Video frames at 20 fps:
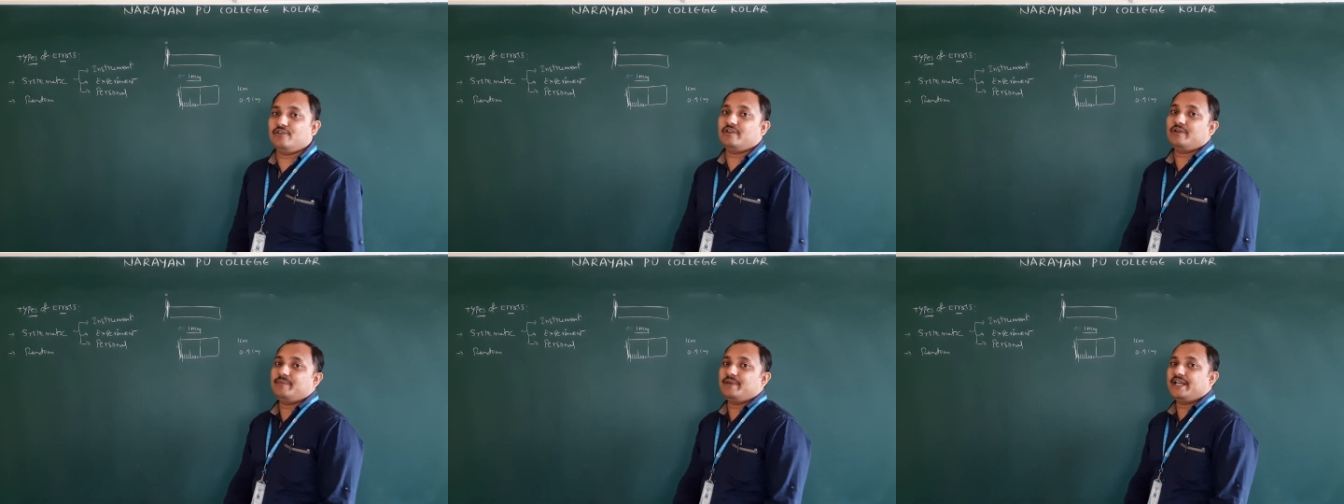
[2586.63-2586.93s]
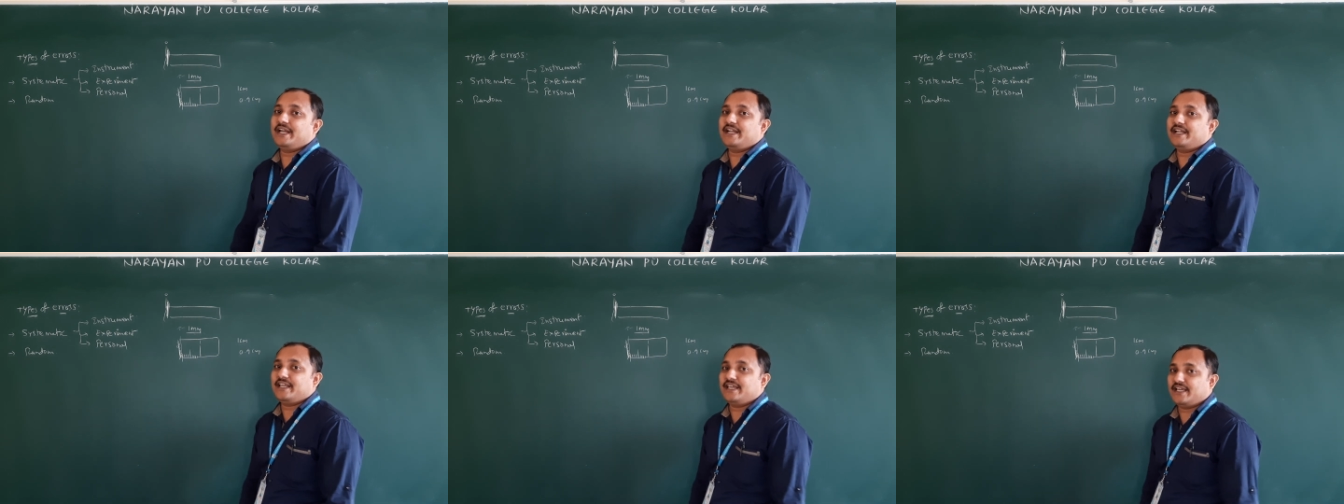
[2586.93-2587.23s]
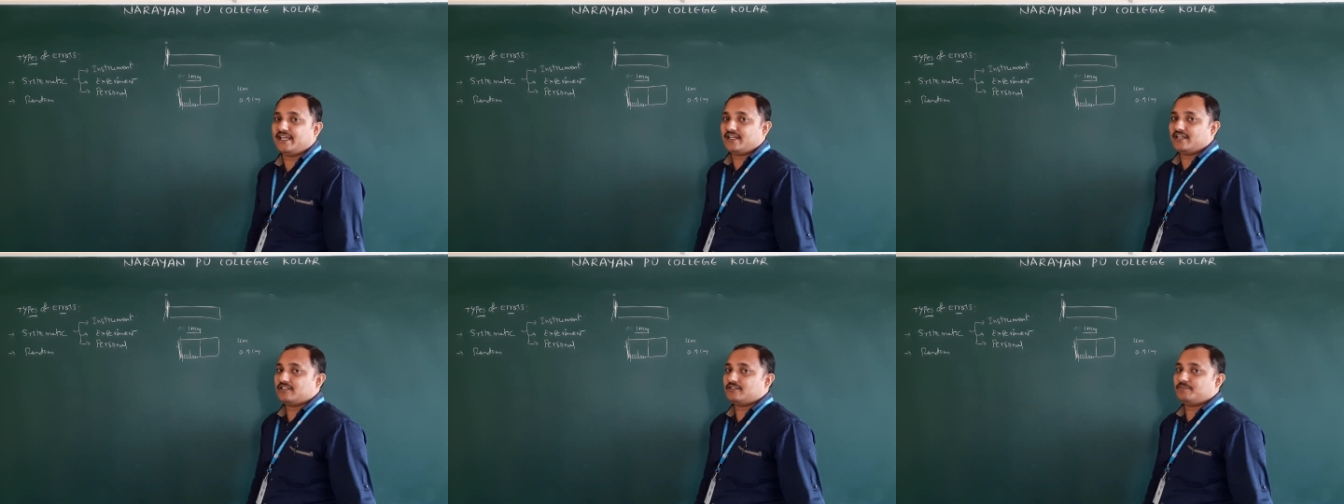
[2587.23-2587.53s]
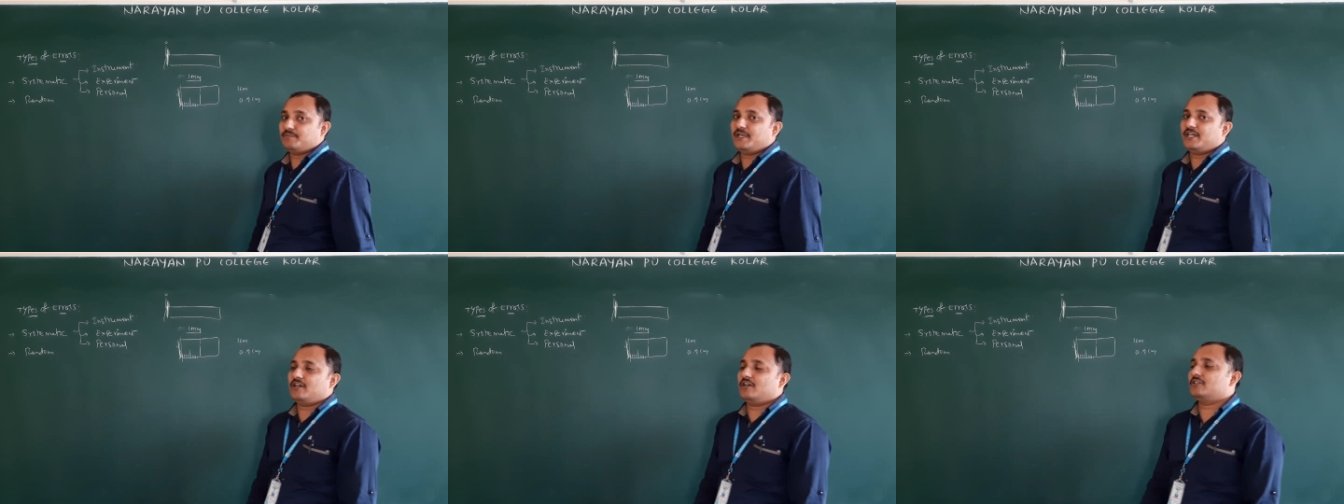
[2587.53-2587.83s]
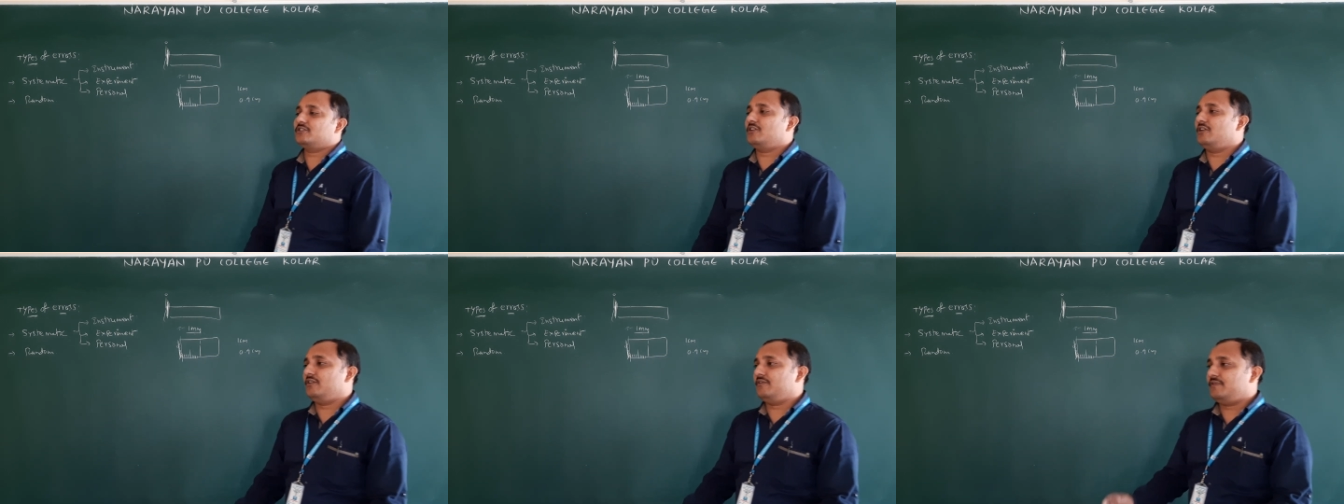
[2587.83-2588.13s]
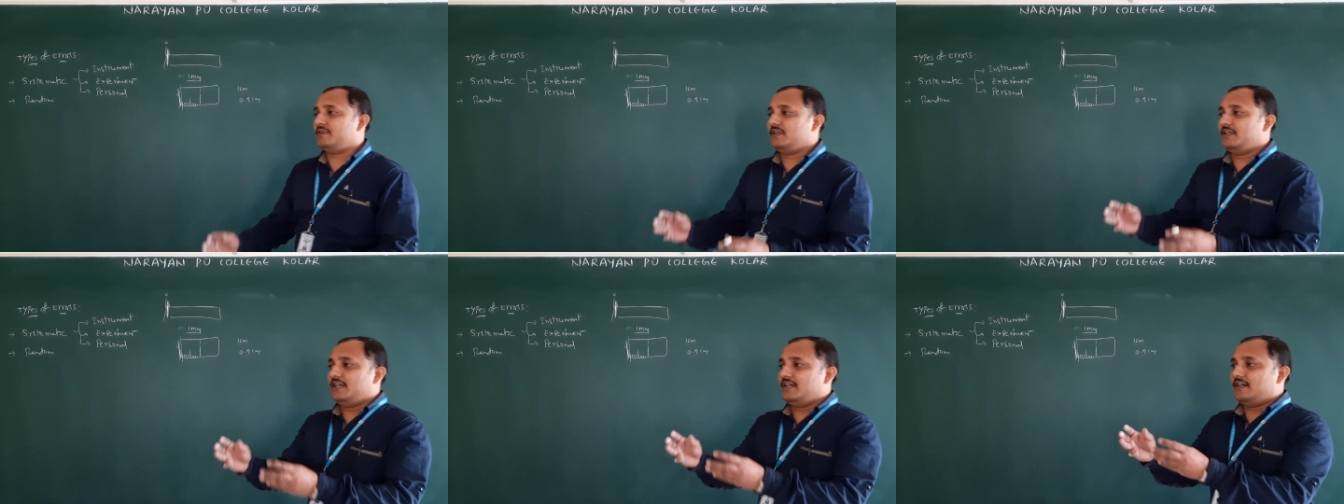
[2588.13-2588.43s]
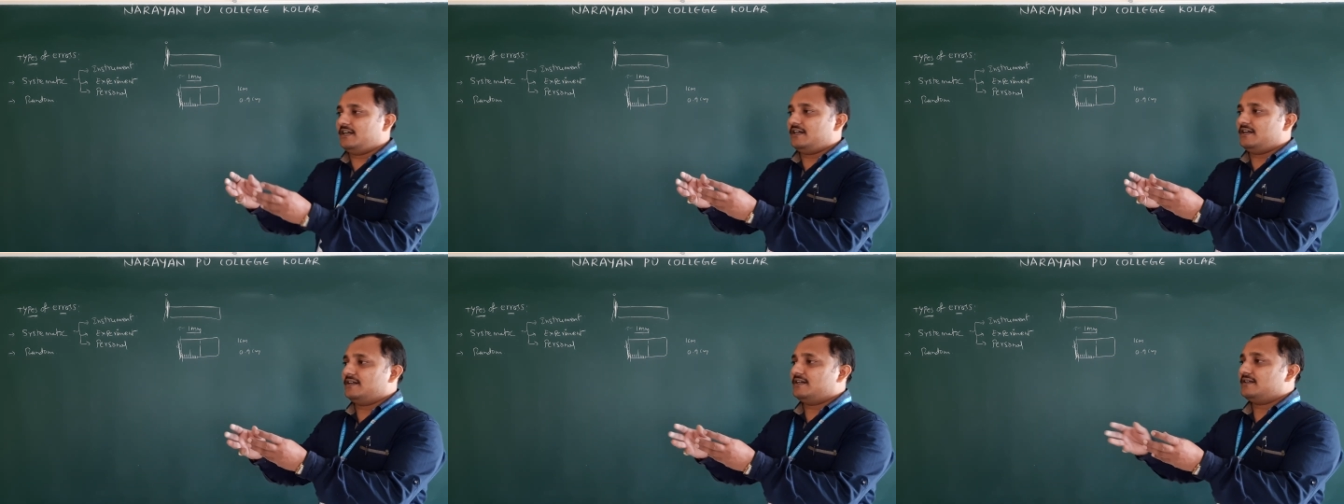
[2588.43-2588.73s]
you will be getting errors because of
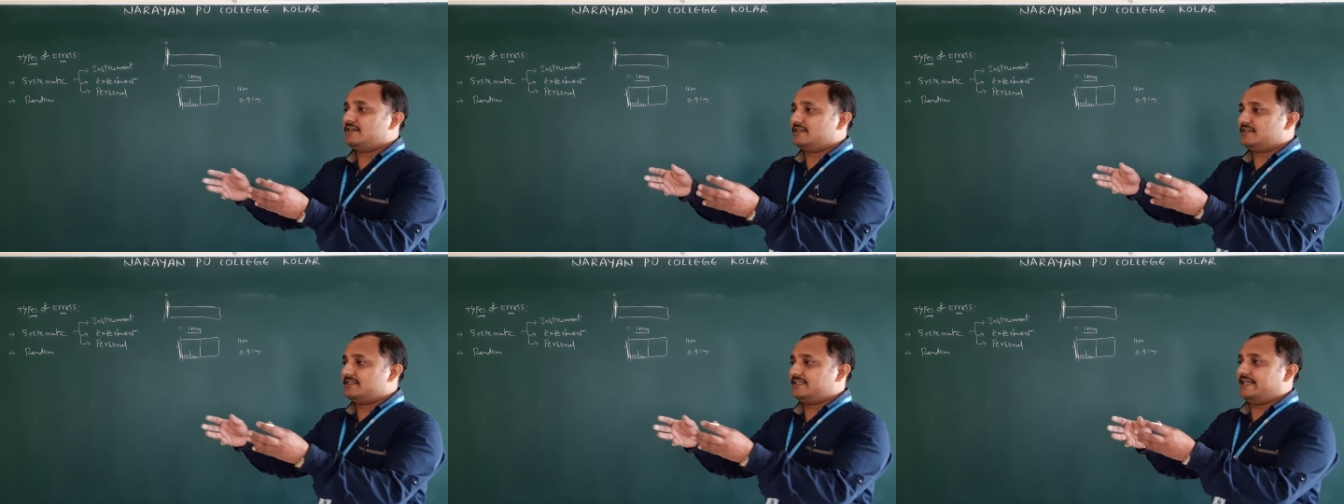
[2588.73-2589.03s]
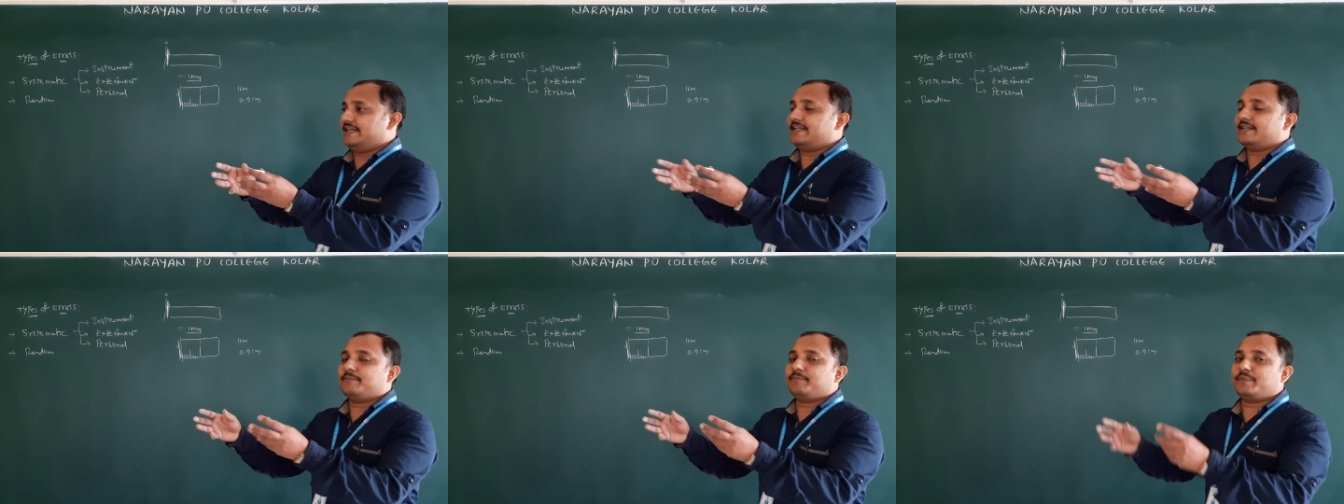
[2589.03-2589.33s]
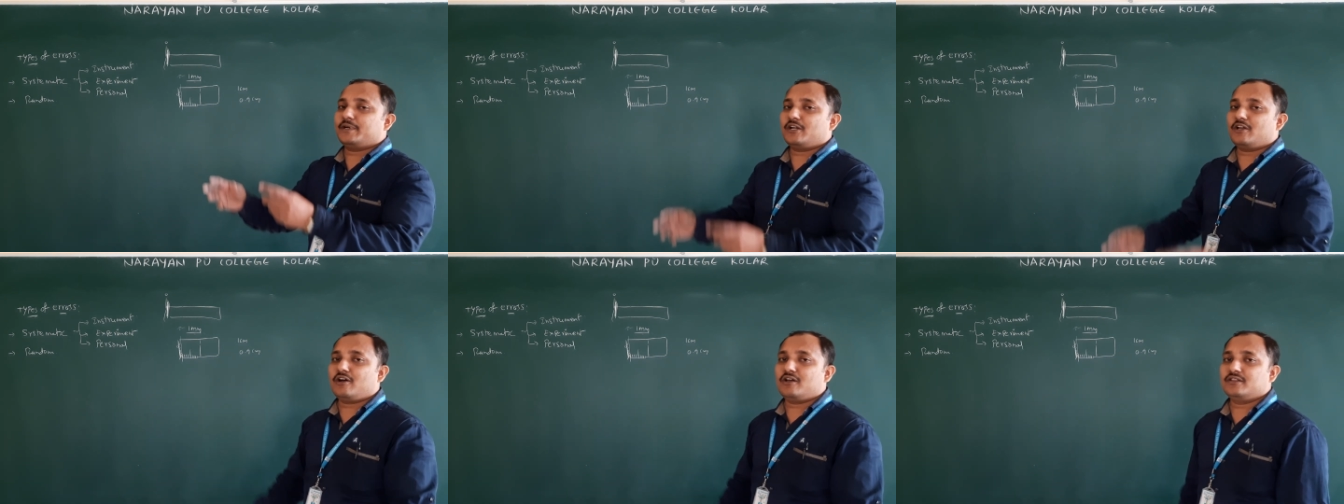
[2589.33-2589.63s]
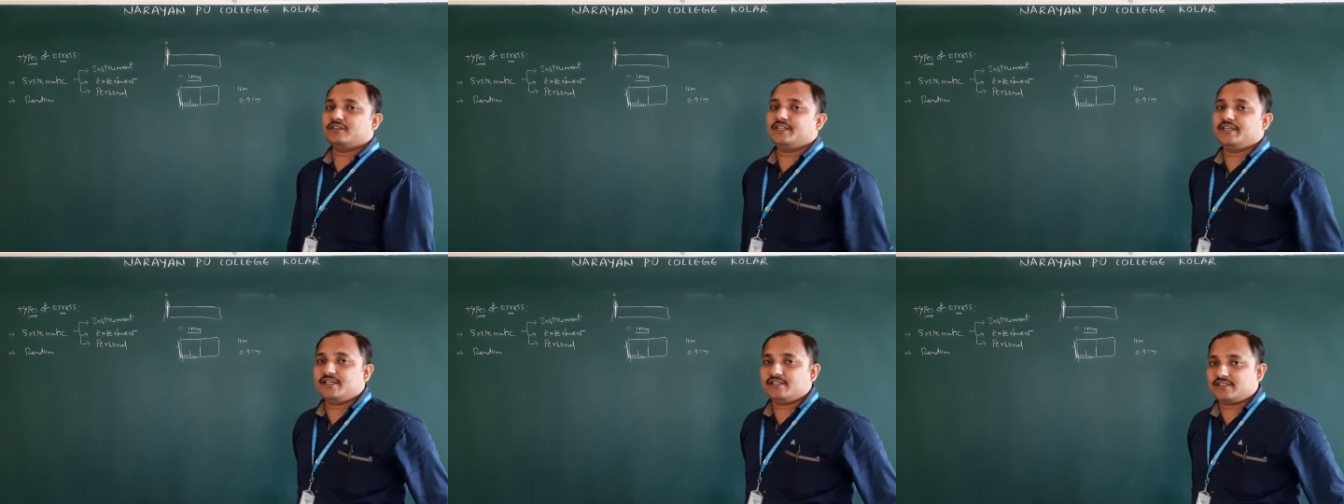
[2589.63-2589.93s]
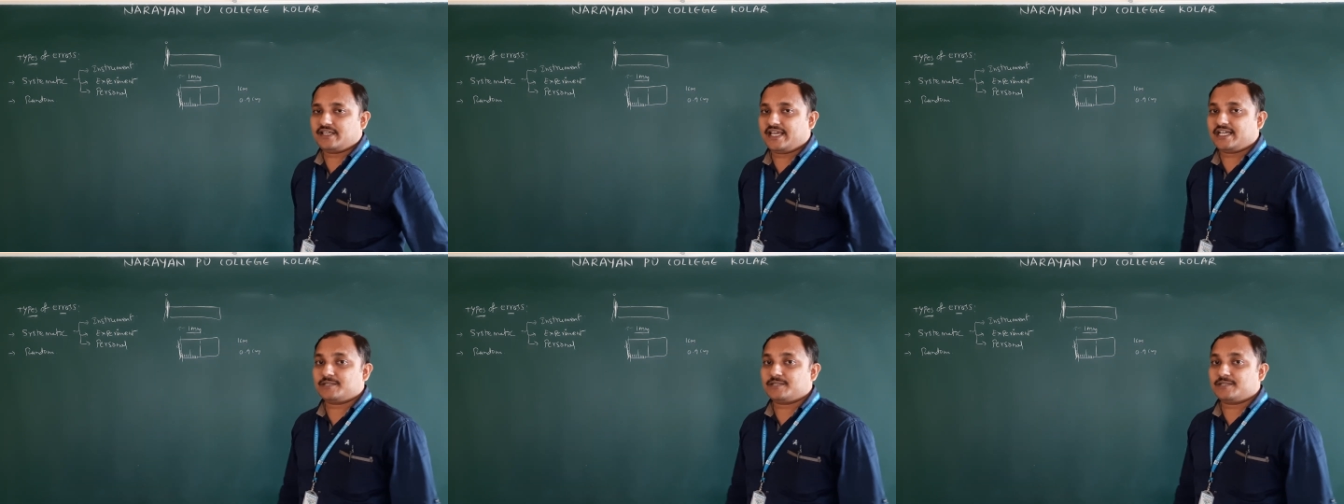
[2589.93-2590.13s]
setup and all these.